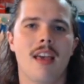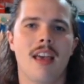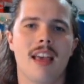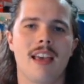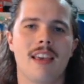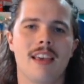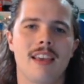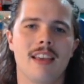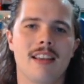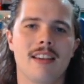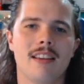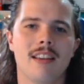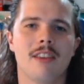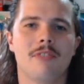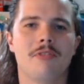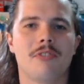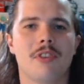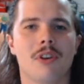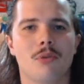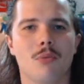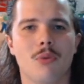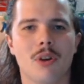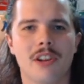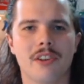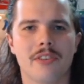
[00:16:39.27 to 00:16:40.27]
And if
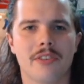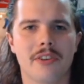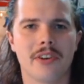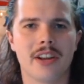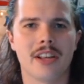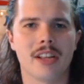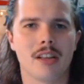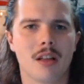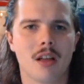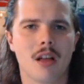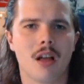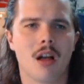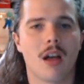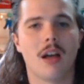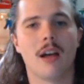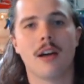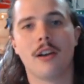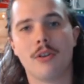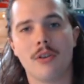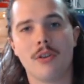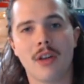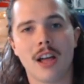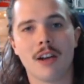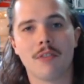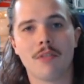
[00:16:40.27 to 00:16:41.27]
you're wondering, I
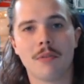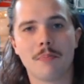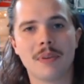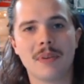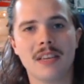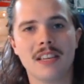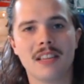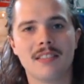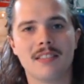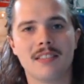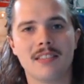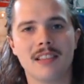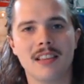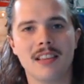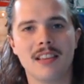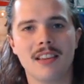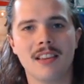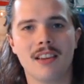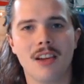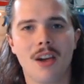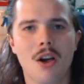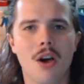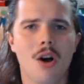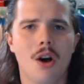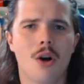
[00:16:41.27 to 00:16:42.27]
don't have a
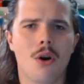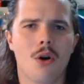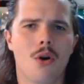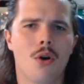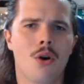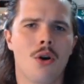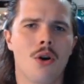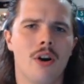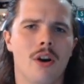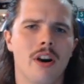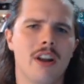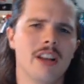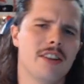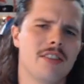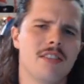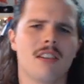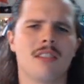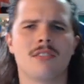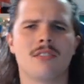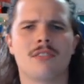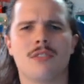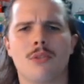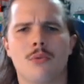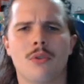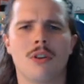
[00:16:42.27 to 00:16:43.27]
PC or it
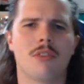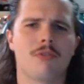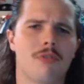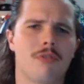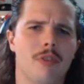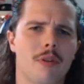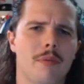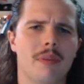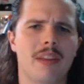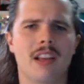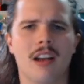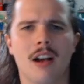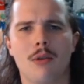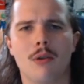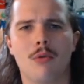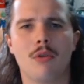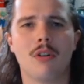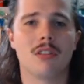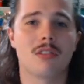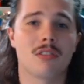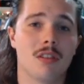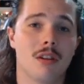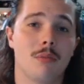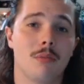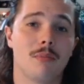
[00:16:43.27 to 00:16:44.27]
doesn't work for me, I
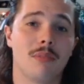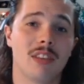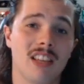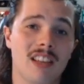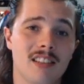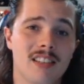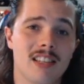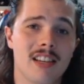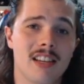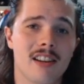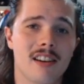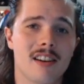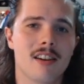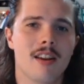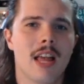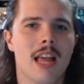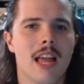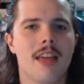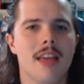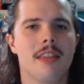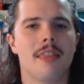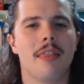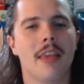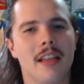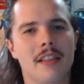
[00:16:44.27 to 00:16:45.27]
want something easier,
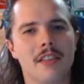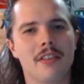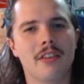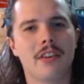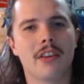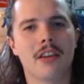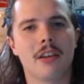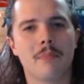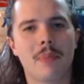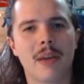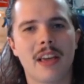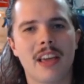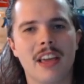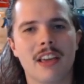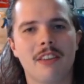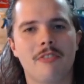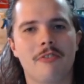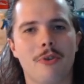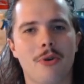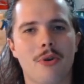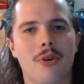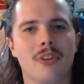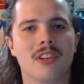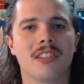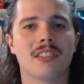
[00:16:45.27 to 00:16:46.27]
then you could pay
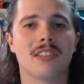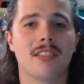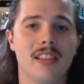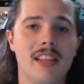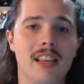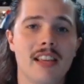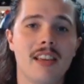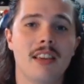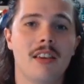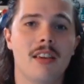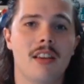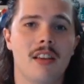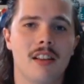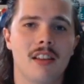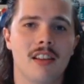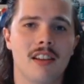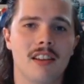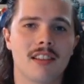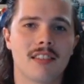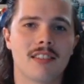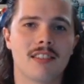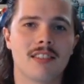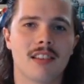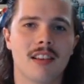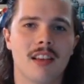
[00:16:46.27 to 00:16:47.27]
for
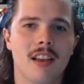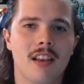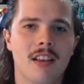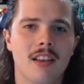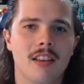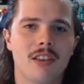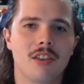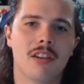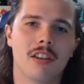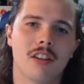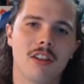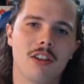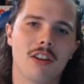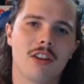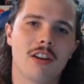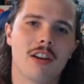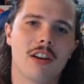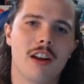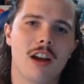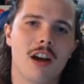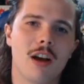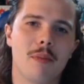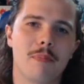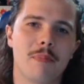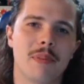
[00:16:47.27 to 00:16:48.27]
Singulus. You can look
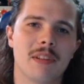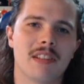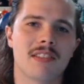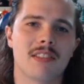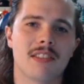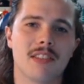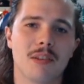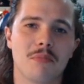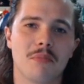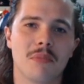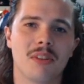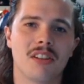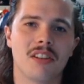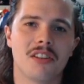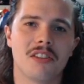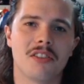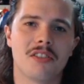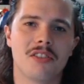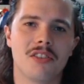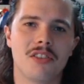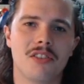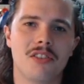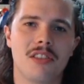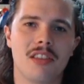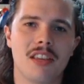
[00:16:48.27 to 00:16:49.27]
it up. It's similar
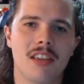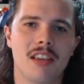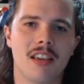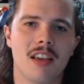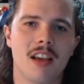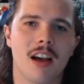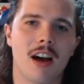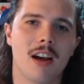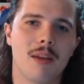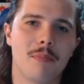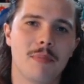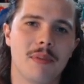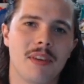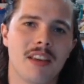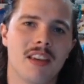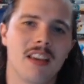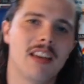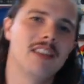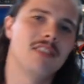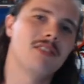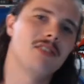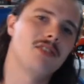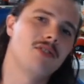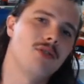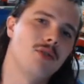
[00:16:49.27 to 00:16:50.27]
to the
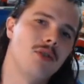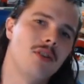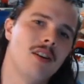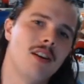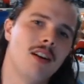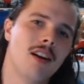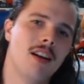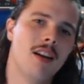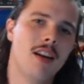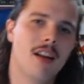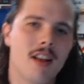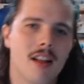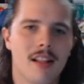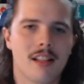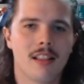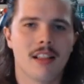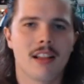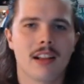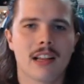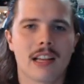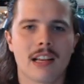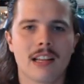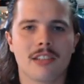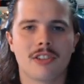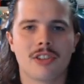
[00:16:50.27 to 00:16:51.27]
IPA store,
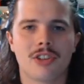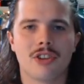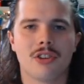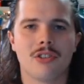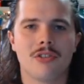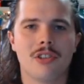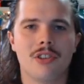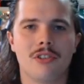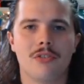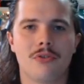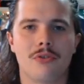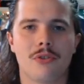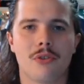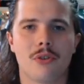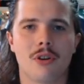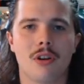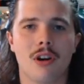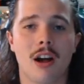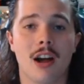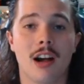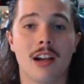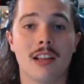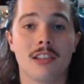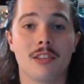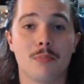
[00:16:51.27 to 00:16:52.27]
like I showed you for
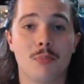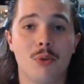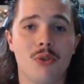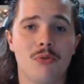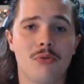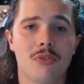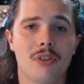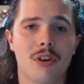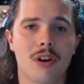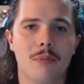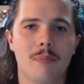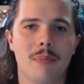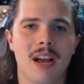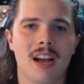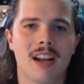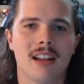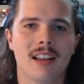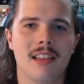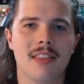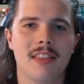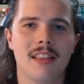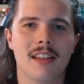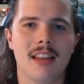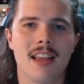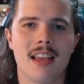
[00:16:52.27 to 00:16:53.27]
iSpoofer back
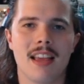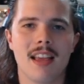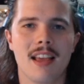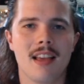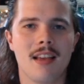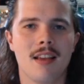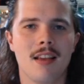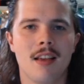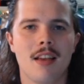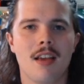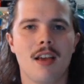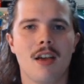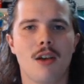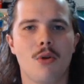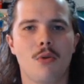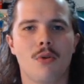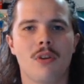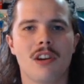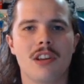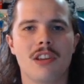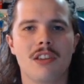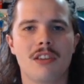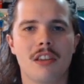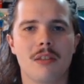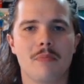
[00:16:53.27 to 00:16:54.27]
in the day,
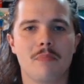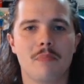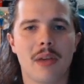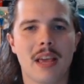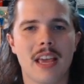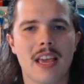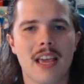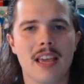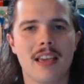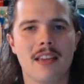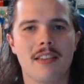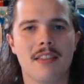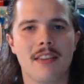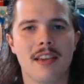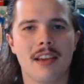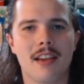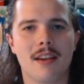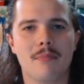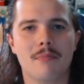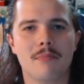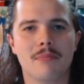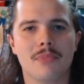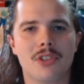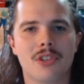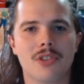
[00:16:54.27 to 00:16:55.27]
where you can pay
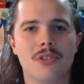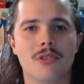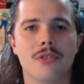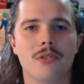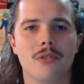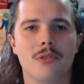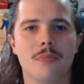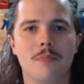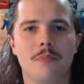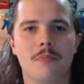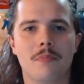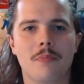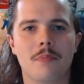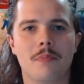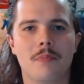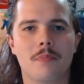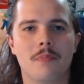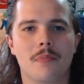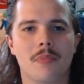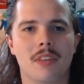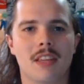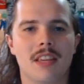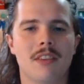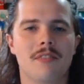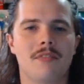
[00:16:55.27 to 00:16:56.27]
them to
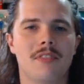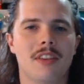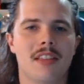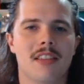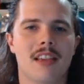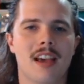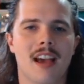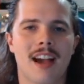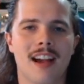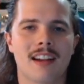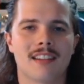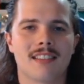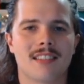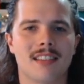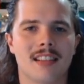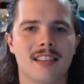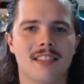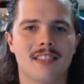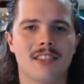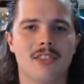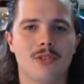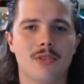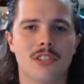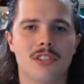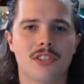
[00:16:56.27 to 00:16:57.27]
give you the
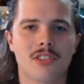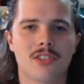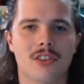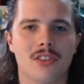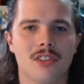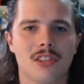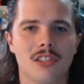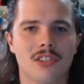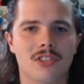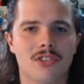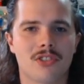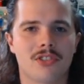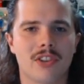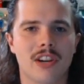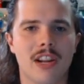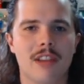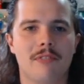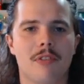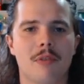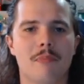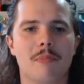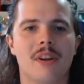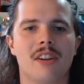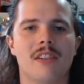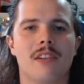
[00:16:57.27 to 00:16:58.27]
access to install it straight
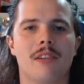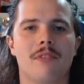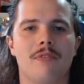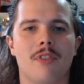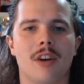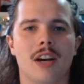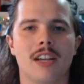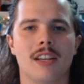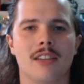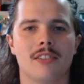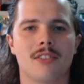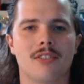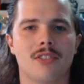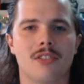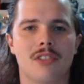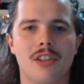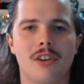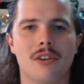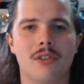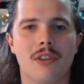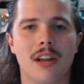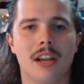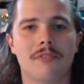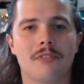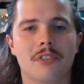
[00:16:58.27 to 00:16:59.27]
from your device. So you
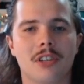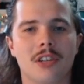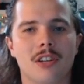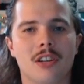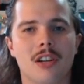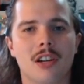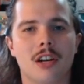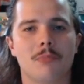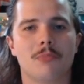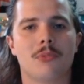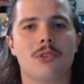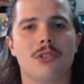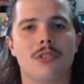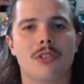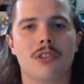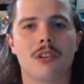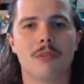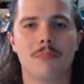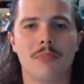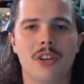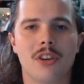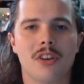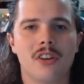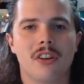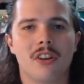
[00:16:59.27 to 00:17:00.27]
don't have to hook up to a
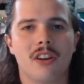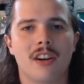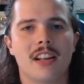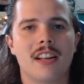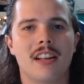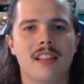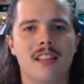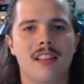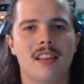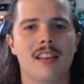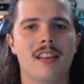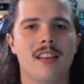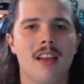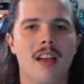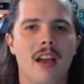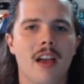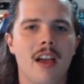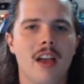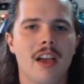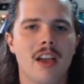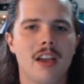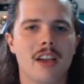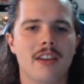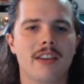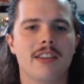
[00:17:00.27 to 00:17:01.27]
computer or anything.
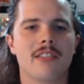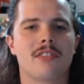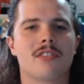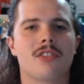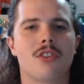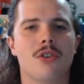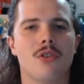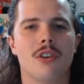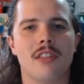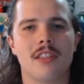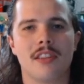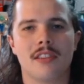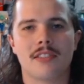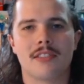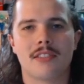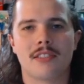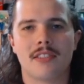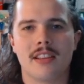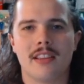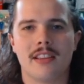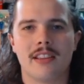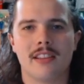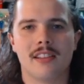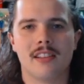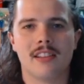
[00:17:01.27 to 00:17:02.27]
You just go to this
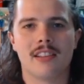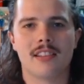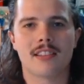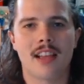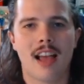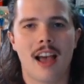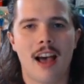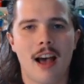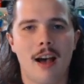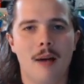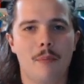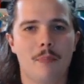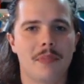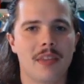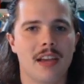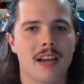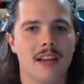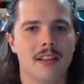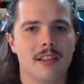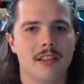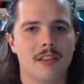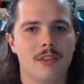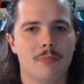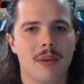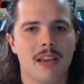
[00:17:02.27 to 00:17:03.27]
Singulus app that you